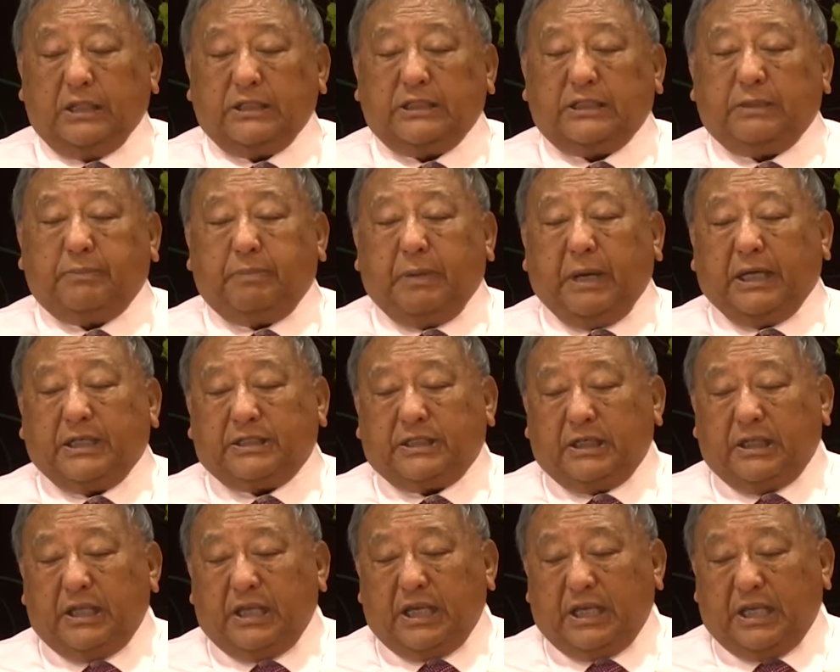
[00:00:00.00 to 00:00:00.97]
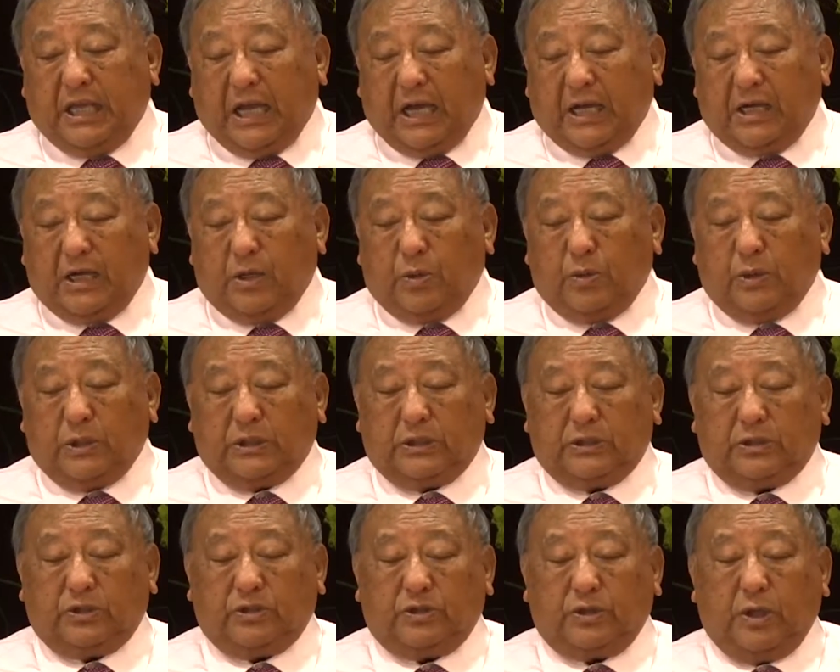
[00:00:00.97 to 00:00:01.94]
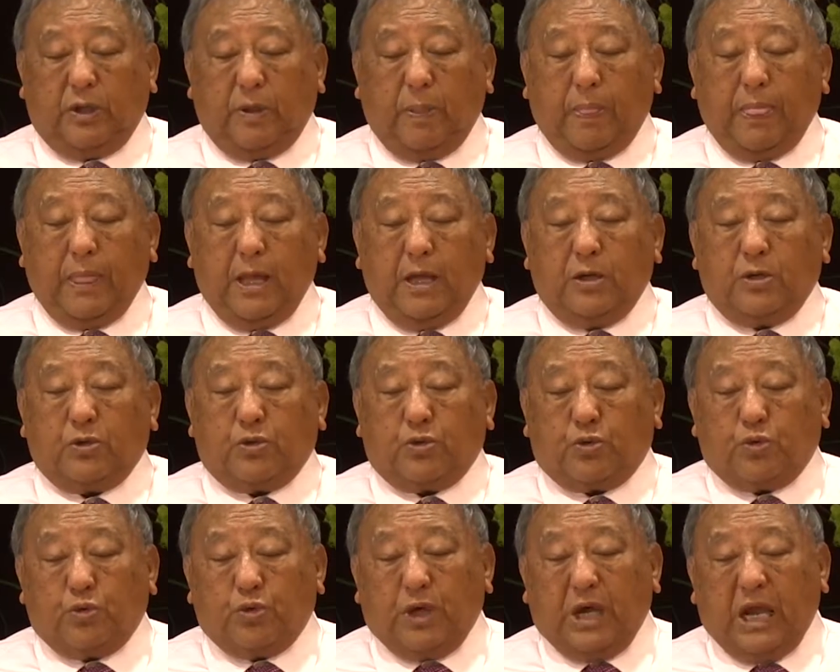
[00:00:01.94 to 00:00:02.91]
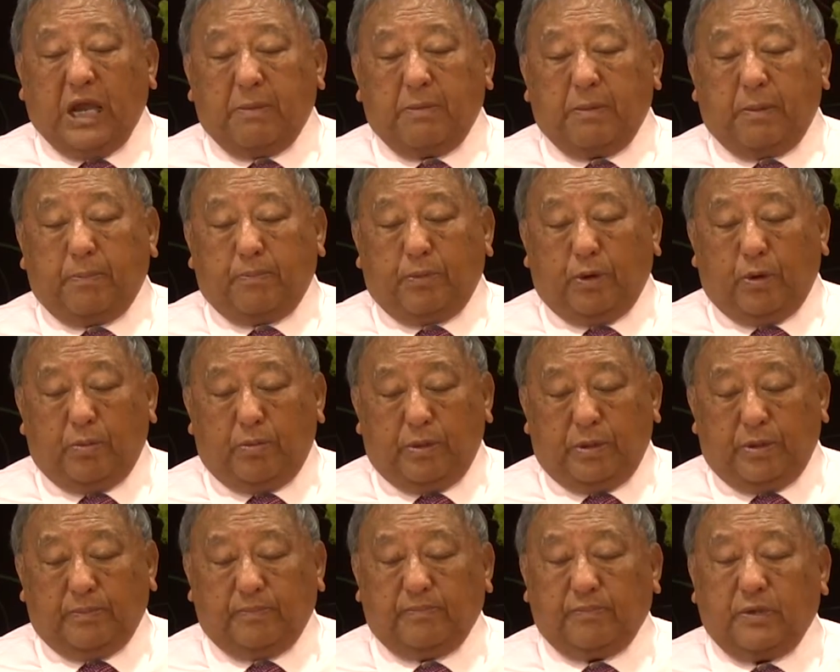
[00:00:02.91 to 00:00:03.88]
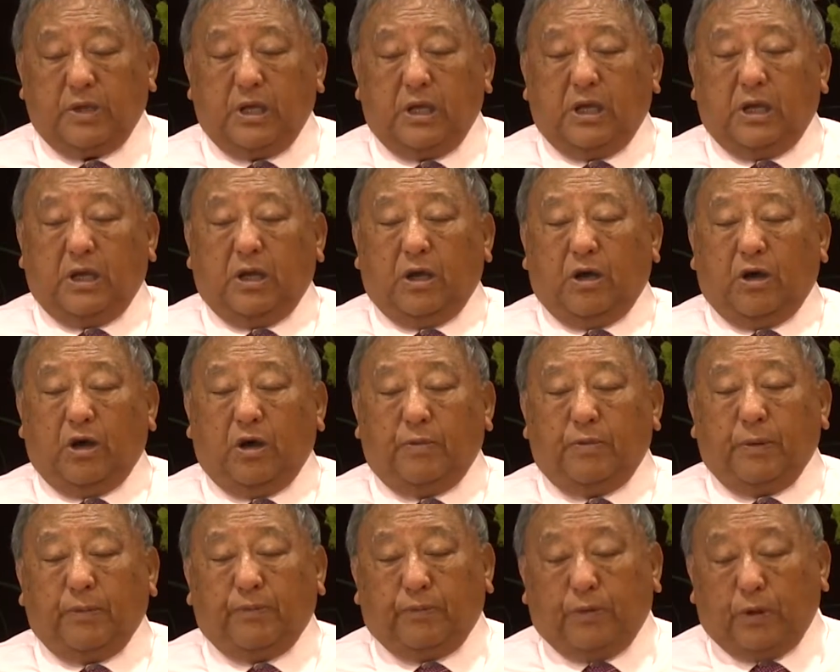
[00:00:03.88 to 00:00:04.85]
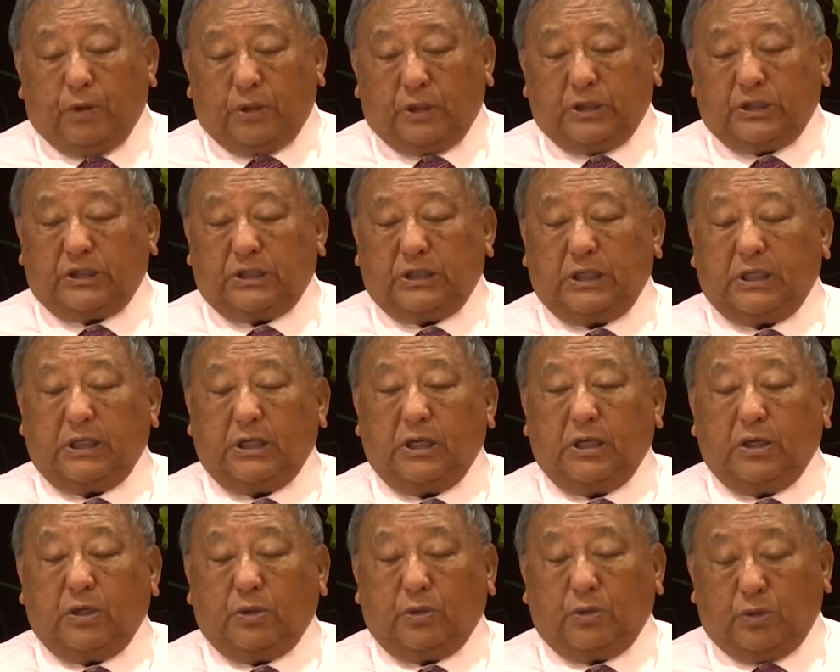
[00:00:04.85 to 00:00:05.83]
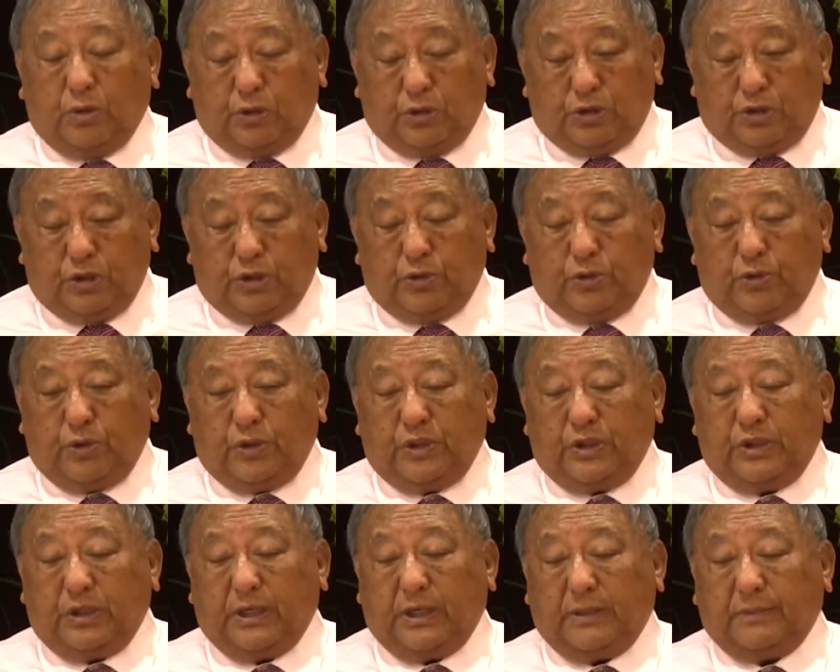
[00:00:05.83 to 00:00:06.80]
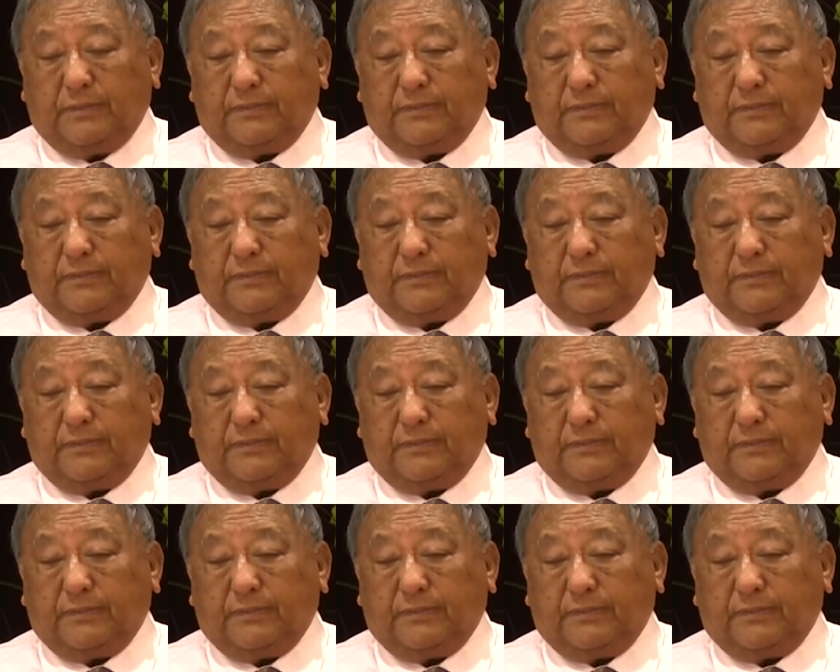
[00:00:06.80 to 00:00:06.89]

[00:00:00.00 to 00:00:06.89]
especially younger ones, do have a problem of focusing, concentrating.